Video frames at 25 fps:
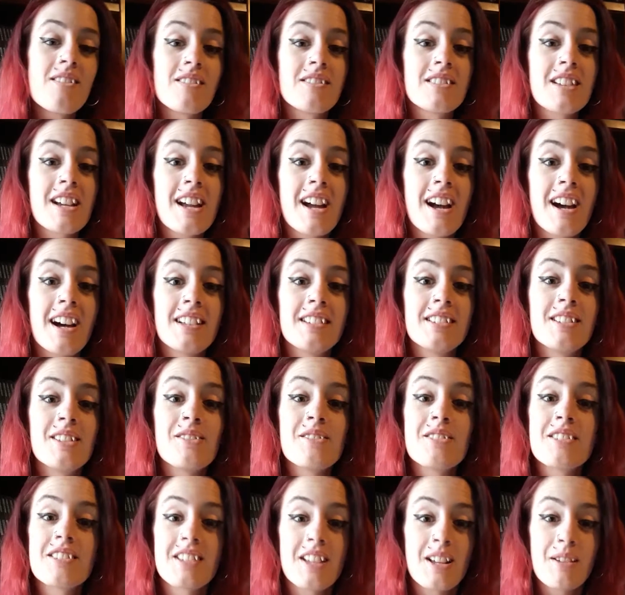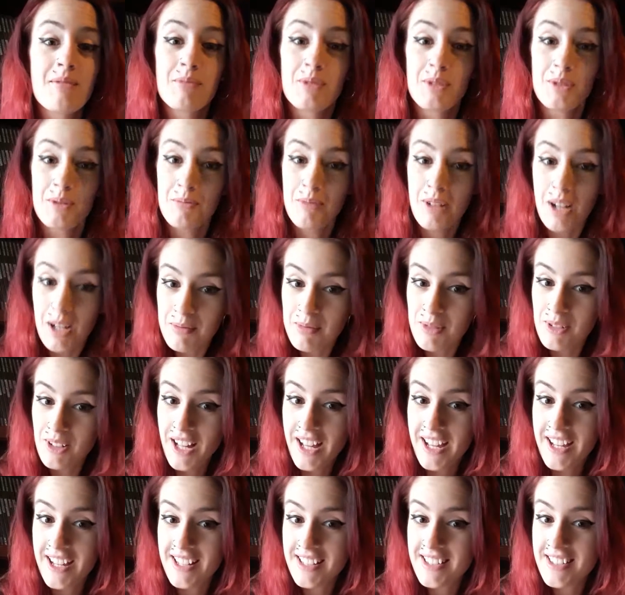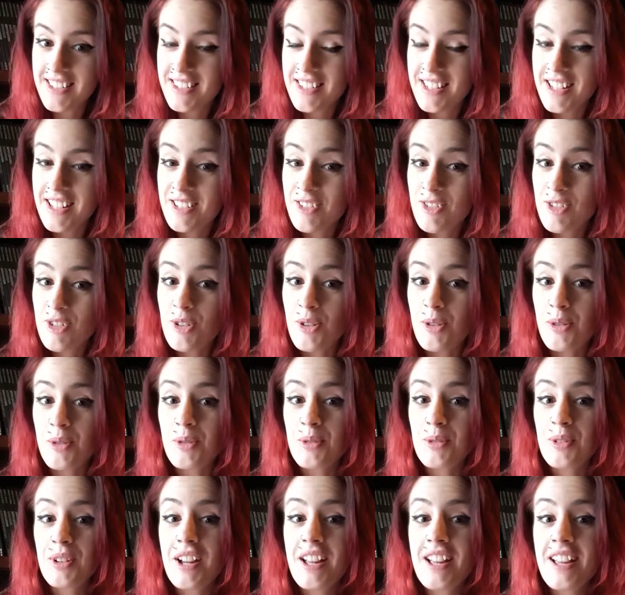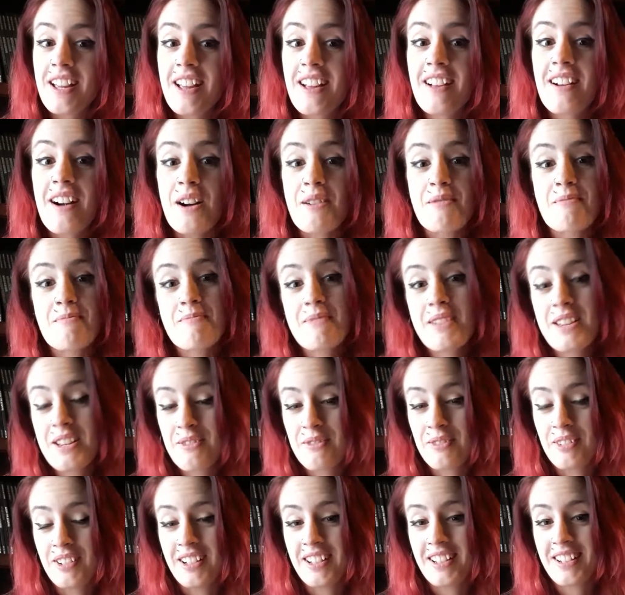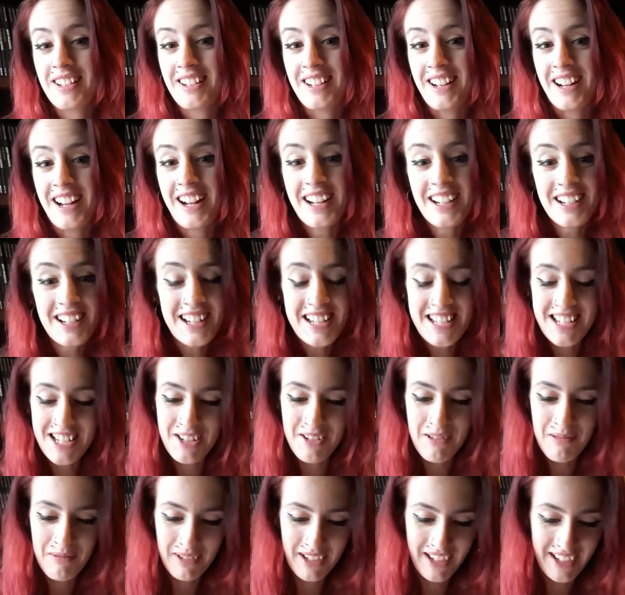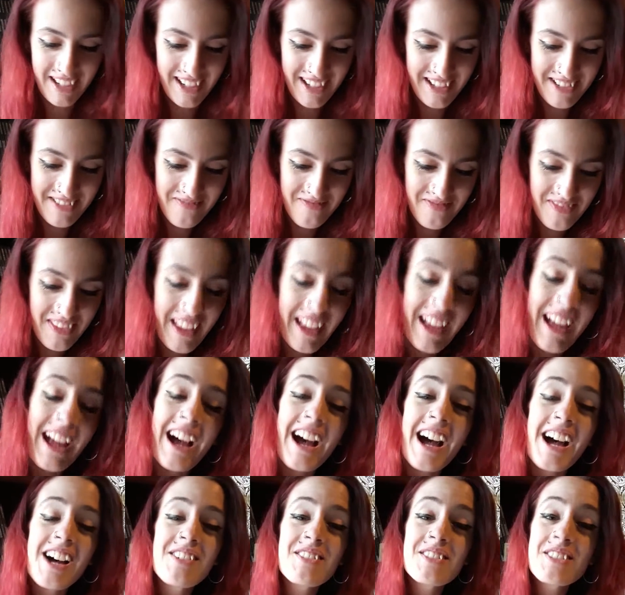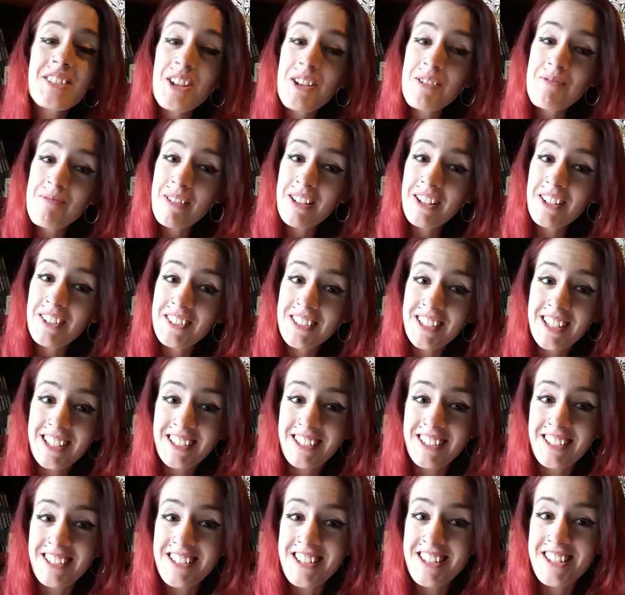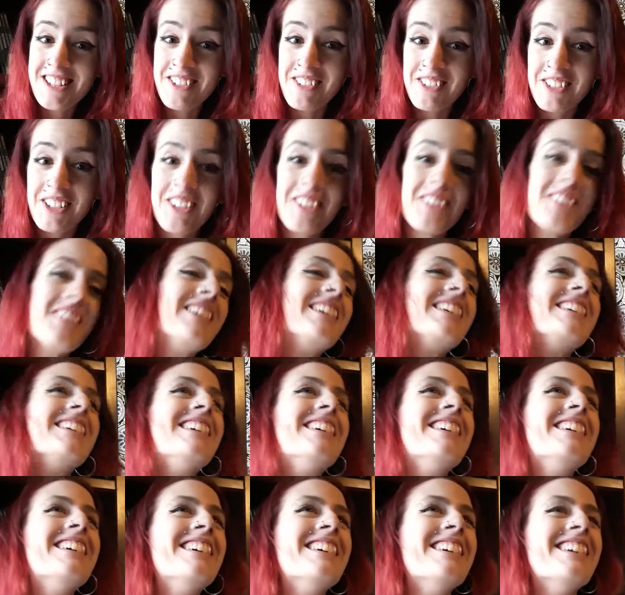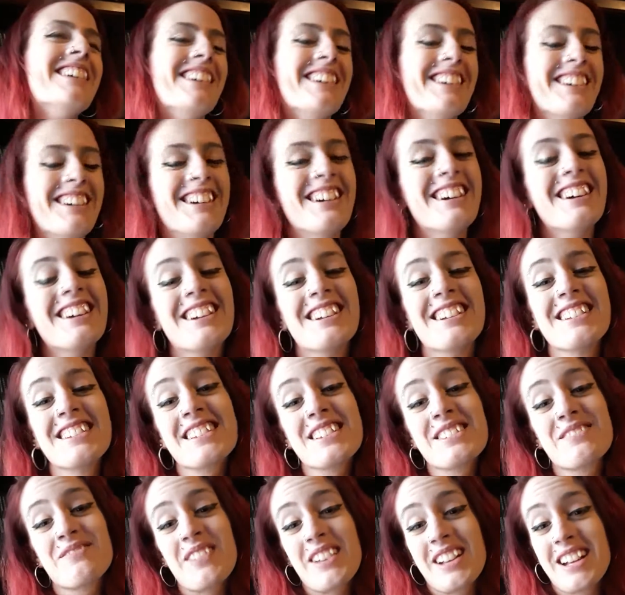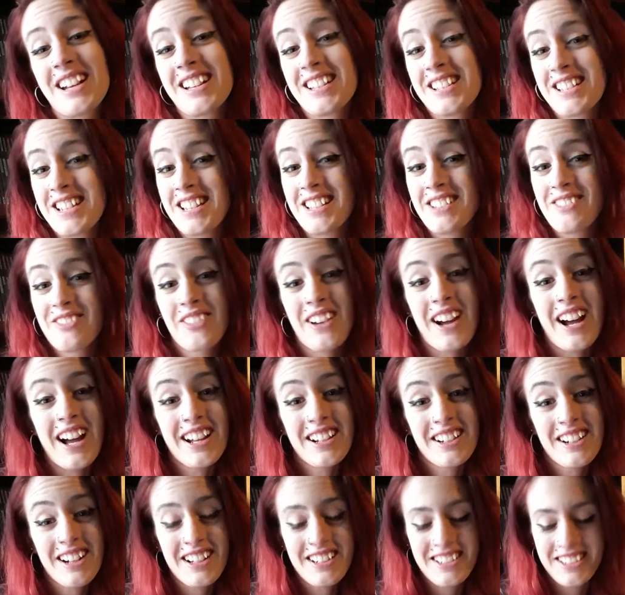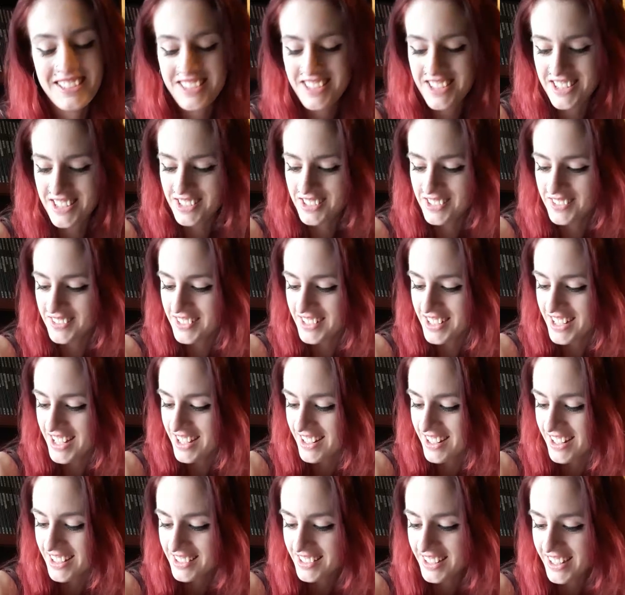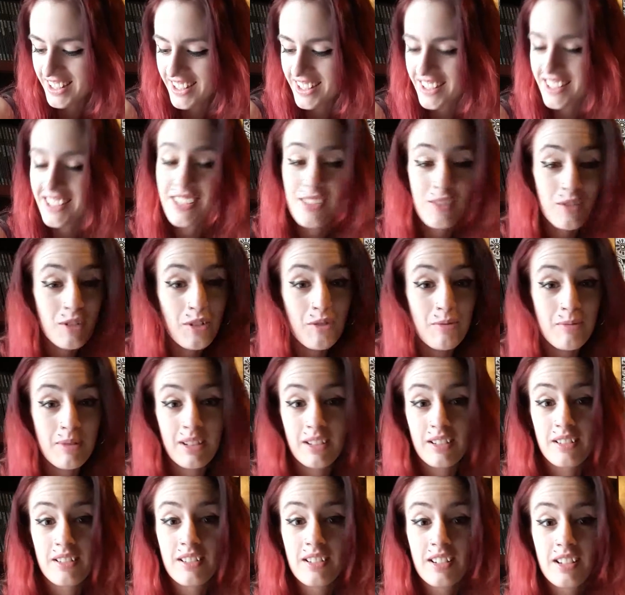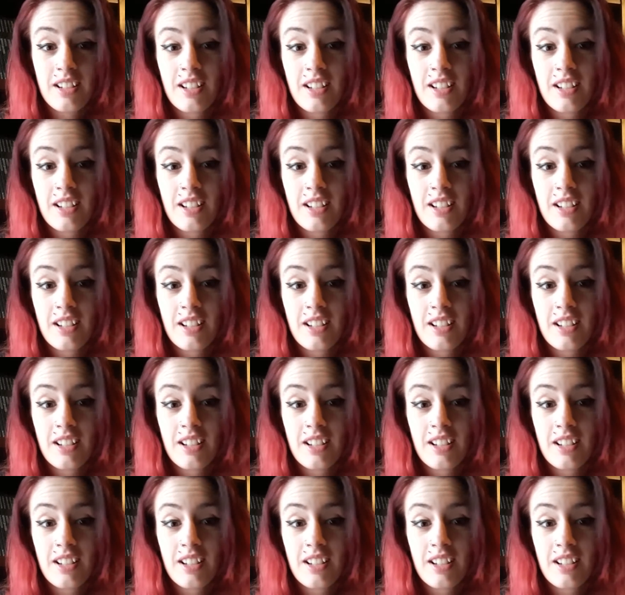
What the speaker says: they had those same little bobbleheads, and so he got me one, and I got to open it up. I was hoping I would get Han Solo. Just because if I got Han Solo and he got Leia, it would have been